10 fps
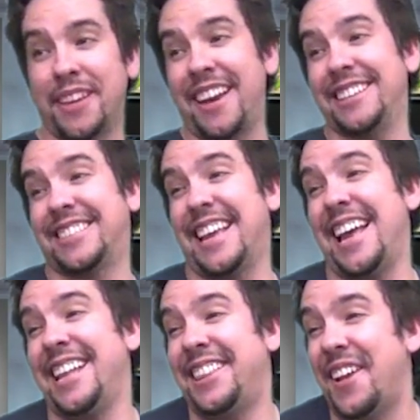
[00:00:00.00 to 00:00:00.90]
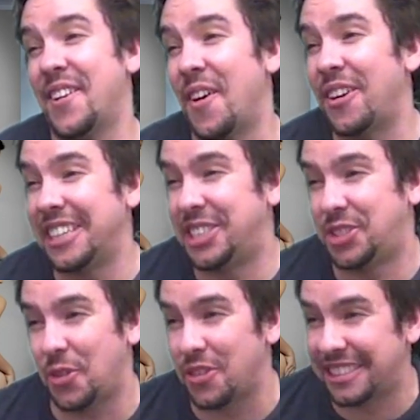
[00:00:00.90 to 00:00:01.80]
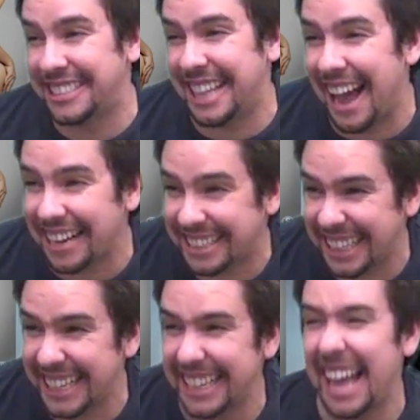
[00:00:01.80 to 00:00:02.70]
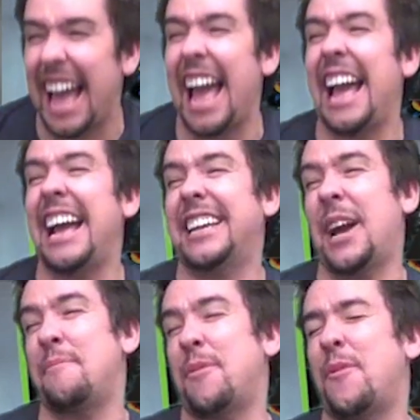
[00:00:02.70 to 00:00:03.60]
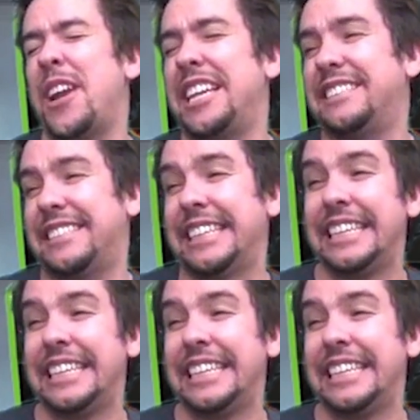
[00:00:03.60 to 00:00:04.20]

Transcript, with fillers: because they're already short-stocked in a couple weeks.